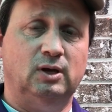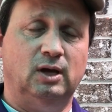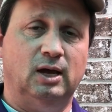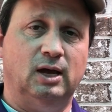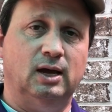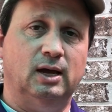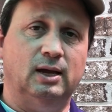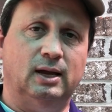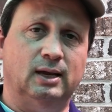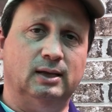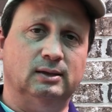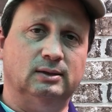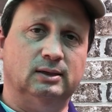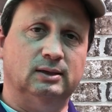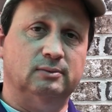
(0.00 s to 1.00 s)

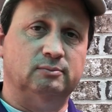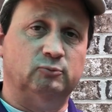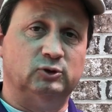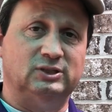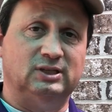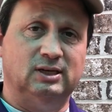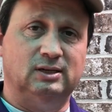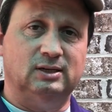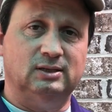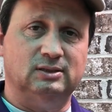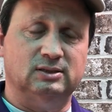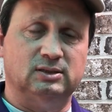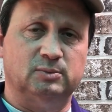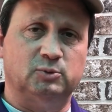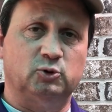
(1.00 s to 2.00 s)
Once again, hit the
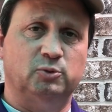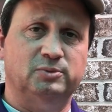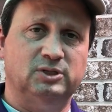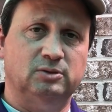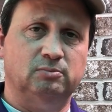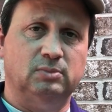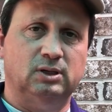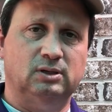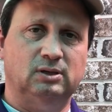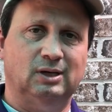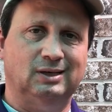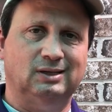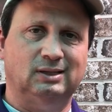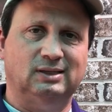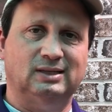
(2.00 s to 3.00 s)
subscription button
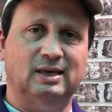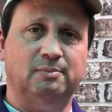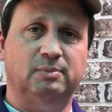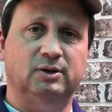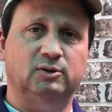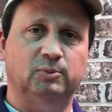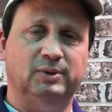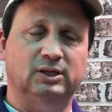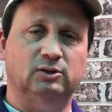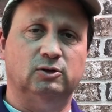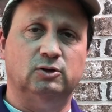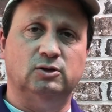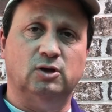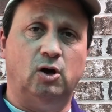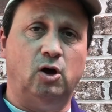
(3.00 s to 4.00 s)
and click that bell to be
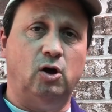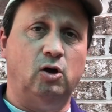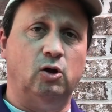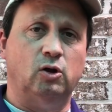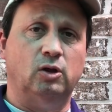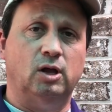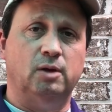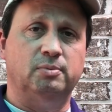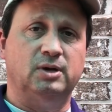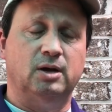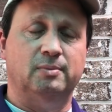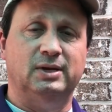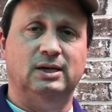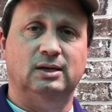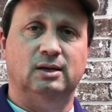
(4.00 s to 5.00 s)
alerted to all
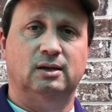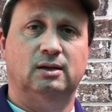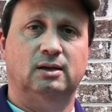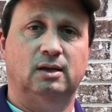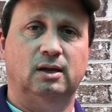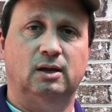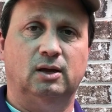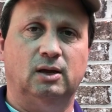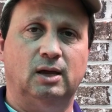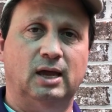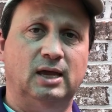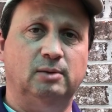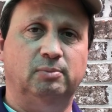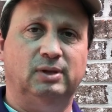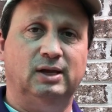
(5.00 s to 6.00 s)
upcoming
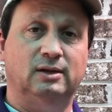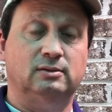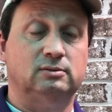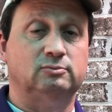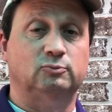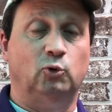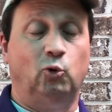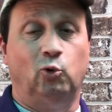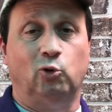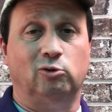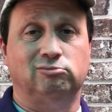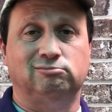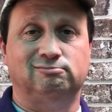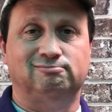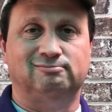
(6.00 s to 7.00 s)
eggplant or
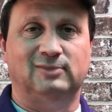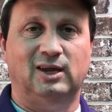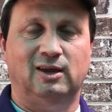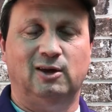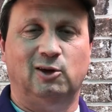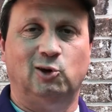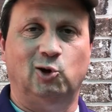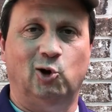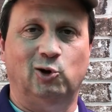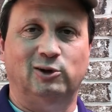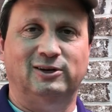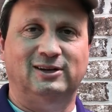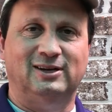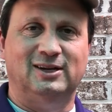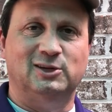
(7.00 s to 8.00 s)

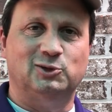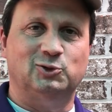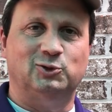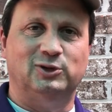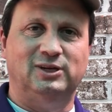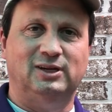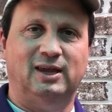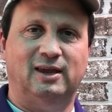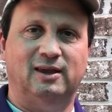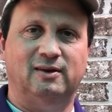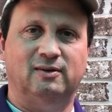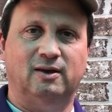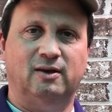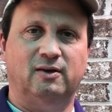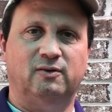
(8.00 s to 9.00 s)
gardening history
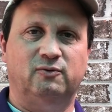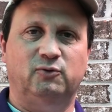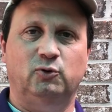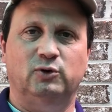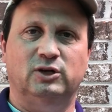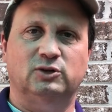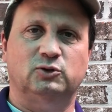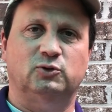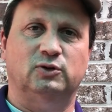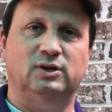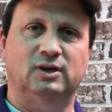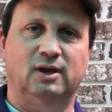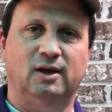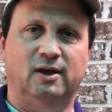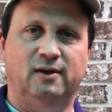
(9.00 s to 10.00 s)
and food history
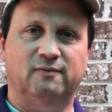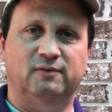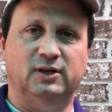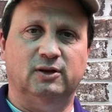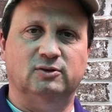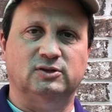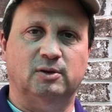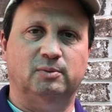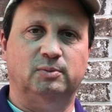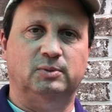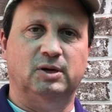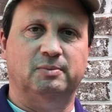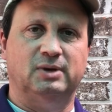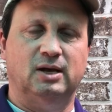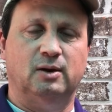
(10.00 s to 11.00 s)
videos I'll be
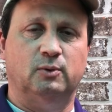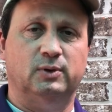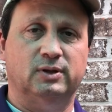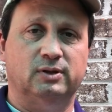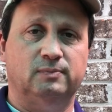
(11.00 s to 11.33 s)
coming out with.